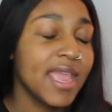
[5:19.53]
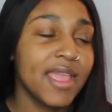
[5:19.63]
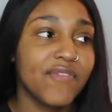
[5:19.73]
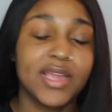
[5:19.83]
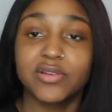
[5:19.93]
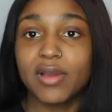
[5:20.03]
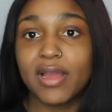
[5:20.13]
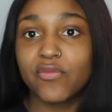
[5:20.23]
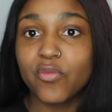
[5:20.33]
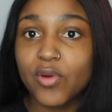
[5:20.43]
if I don't
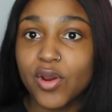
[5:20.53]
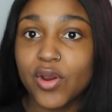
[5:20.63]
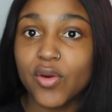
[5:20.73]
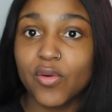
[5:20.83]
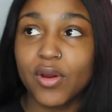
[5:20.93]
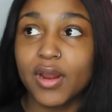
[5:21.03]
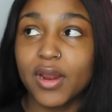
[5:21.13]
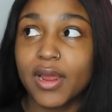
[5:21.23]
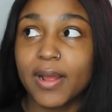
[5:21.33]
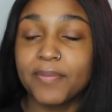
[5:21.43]
have work or
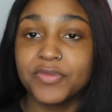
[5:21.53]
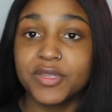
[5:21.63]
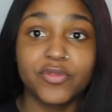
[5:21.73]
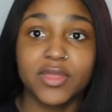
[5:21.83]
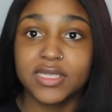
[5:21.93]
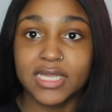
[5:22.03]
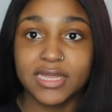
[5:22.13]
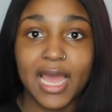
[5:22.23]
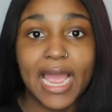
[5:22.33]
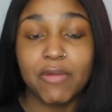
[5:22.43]
different things
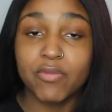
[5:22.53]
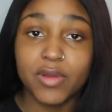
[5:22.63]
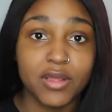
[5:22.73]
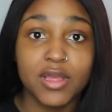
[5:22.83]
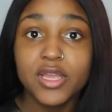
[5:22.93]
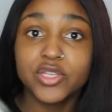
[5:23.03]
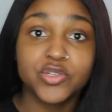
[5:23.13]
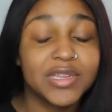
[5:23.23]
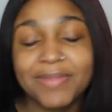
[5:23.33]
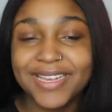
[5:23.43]
like that, I will
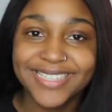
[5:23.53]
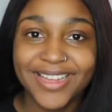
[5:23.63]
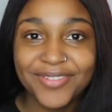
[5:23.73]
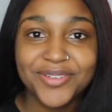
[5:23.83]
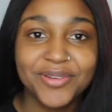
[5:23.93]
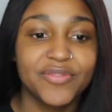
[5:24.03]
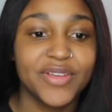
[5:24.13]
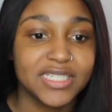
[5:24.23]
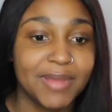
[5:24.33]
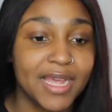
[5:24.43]
treat myself to a
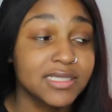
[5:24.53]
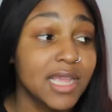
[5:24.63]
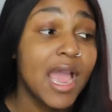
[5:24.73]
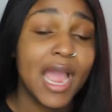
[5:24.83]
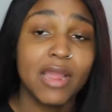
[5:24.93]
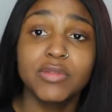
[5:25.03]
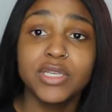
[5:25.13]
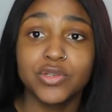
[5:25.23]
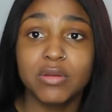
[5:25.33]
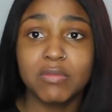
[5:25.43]
face mask. I
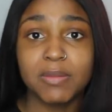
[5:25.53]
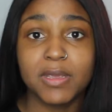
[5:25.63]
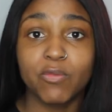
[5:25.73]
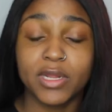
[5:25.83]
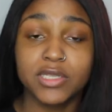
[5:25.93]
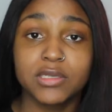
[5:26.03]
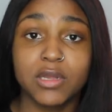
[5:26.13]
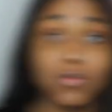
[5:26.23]
only do it maybe once